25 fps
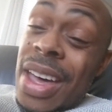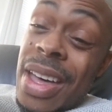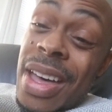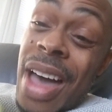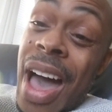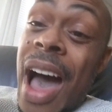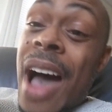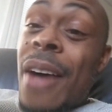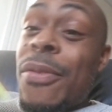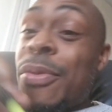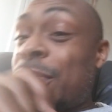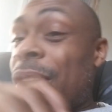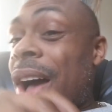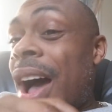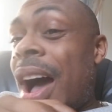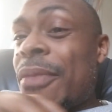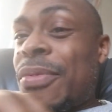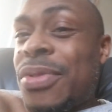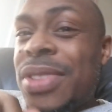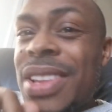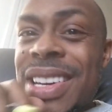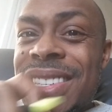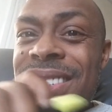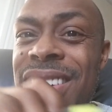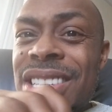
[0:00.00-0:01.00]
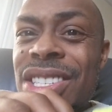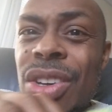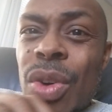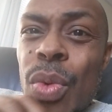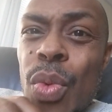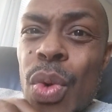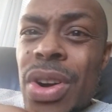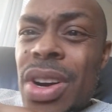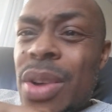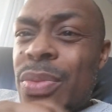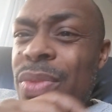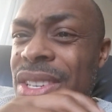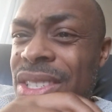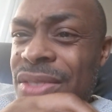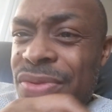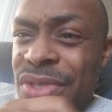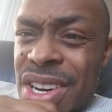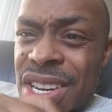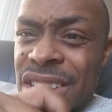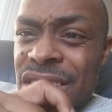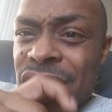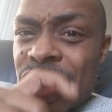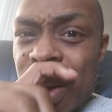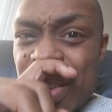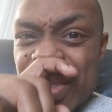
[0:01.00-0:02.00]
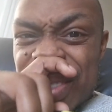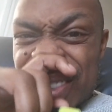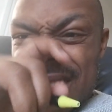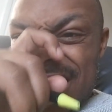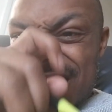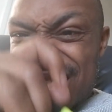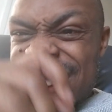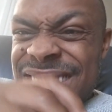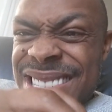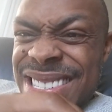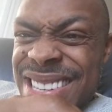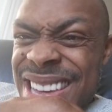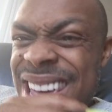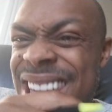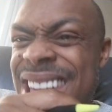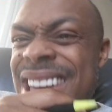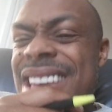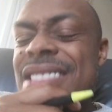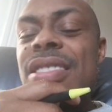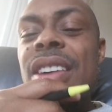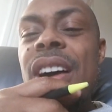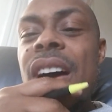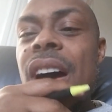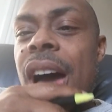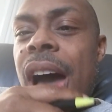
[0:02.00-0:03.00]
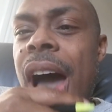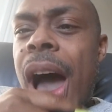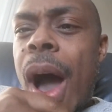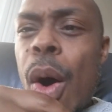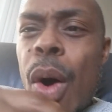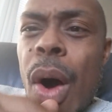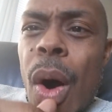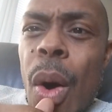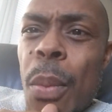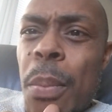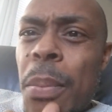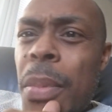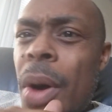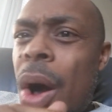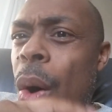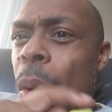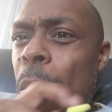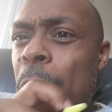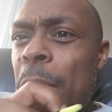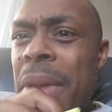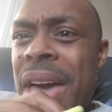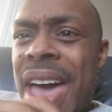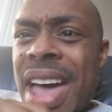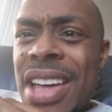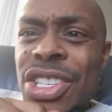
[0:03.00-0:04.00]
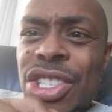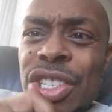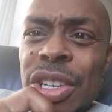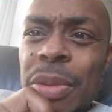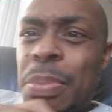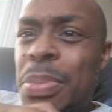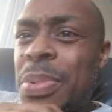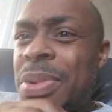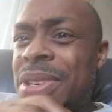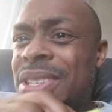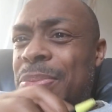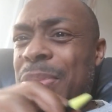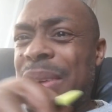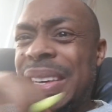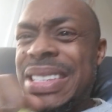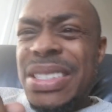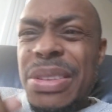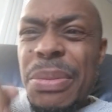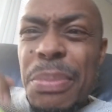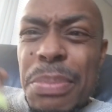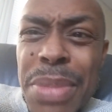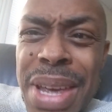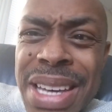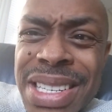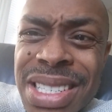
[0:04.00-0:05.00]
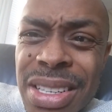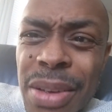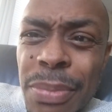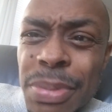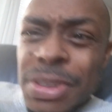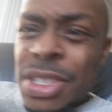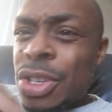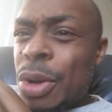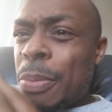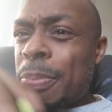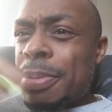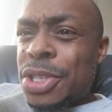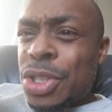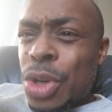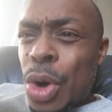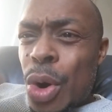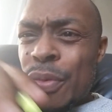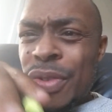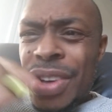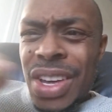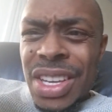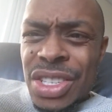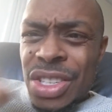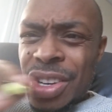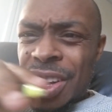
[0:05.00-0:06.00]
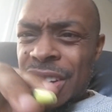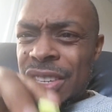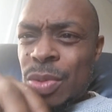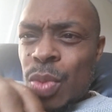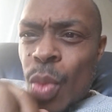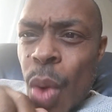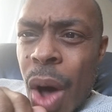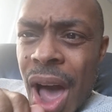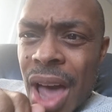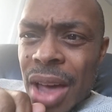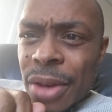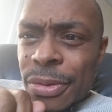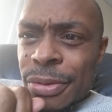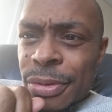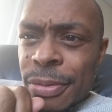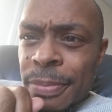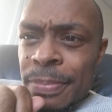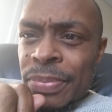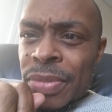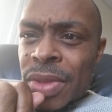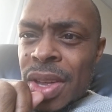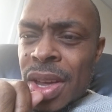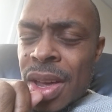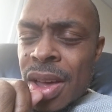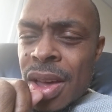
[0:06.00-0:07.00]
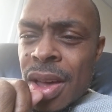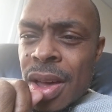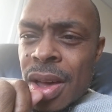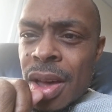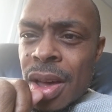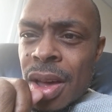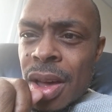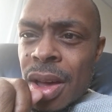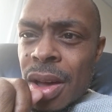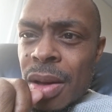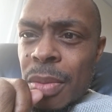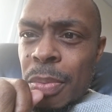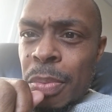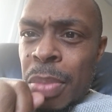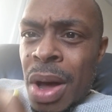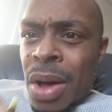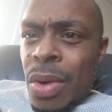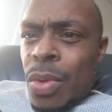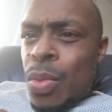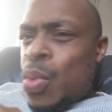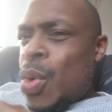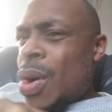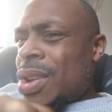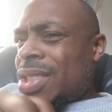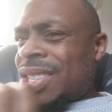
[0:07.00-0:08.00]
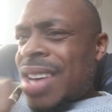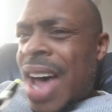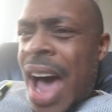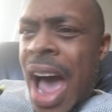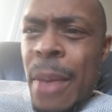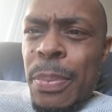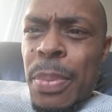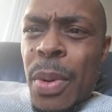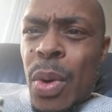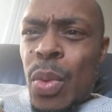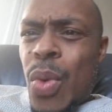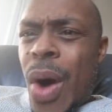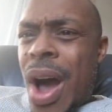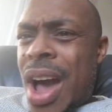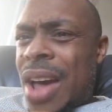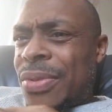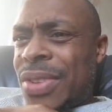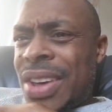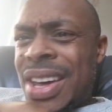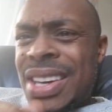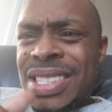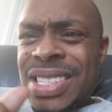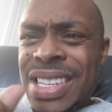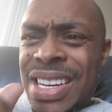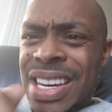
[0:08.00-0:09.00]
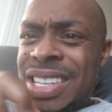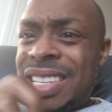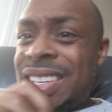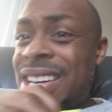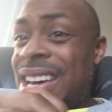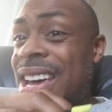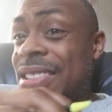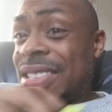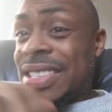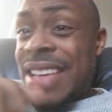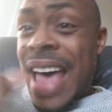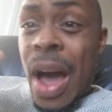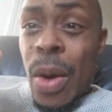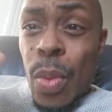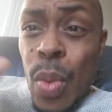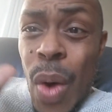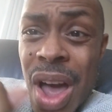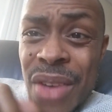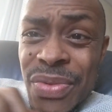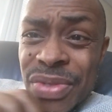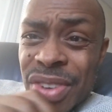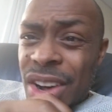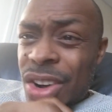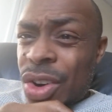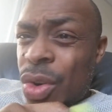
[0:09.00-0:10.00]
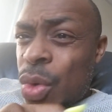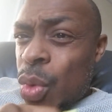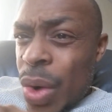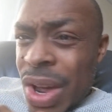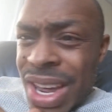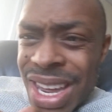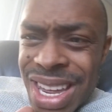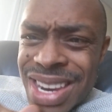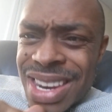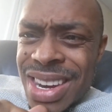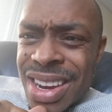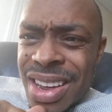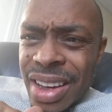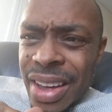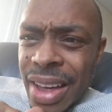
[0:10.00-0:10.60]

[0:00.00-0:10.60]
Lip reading: I've listened to one of his videos, and he said how a man should be submissive, subservient to his wife. But what type of wife is it? Is that wife a queen?